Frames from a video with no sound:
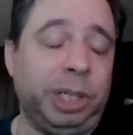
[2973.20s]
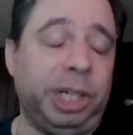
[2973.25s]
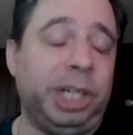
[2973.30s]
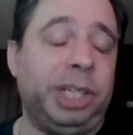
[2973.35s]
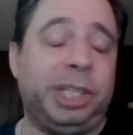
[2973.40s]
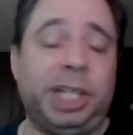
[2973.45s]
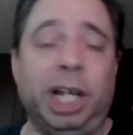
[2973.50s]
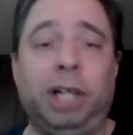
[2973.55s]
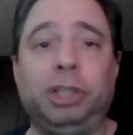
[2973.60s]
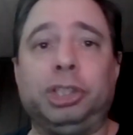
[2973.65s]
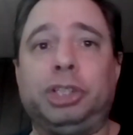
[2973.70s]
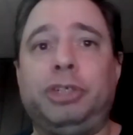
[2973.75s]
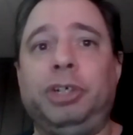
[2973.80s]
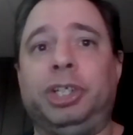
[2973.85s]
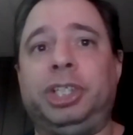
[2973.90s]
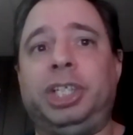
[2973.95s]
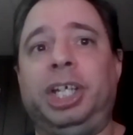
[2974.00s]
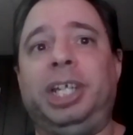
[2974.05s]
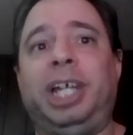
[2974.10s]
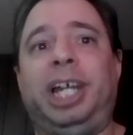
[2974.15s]
And he tells
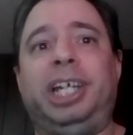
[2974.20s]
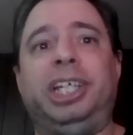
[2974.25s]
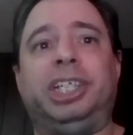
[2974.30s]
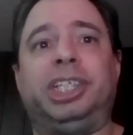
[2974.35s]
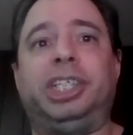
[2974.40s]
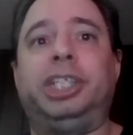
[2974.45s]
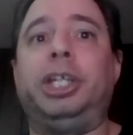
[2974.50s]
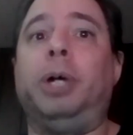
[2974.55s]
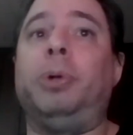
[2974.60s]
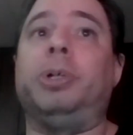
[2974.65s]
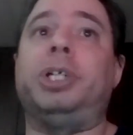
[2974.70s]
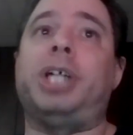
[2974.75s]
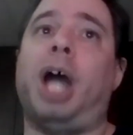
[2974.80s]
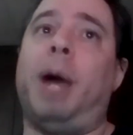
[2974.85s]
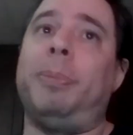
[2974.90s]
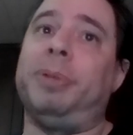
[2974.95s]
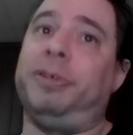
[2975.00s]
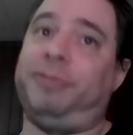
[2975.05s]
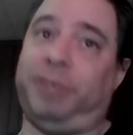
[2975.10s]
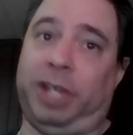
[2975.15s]
Christian that he's still
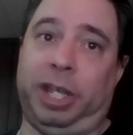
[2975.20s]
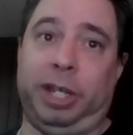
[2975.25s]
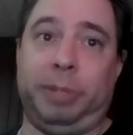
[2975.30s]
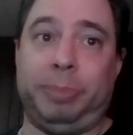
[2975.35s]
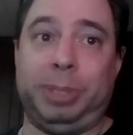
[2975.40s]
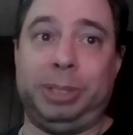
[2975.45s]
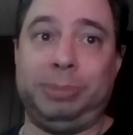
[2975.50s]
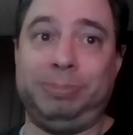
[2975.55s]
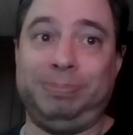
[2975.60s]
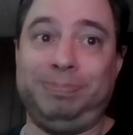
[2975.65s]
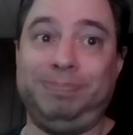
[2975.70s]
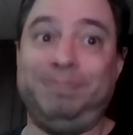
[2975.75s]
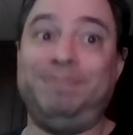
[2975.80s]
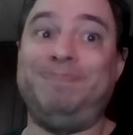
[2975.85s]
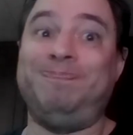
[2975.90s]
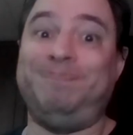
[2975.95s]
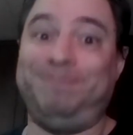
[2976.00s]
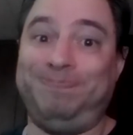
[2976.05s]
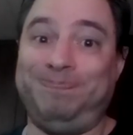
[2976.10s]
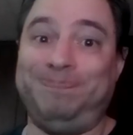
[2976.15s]
coming for him.
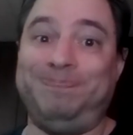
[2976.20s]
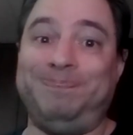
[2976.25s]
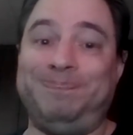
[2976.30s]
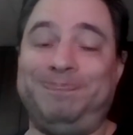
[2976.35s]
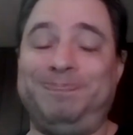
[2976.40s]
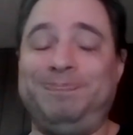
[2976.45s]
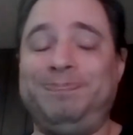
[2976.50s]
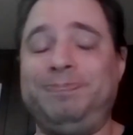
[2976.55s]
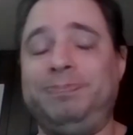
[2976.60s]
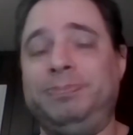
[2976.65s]
Hmm.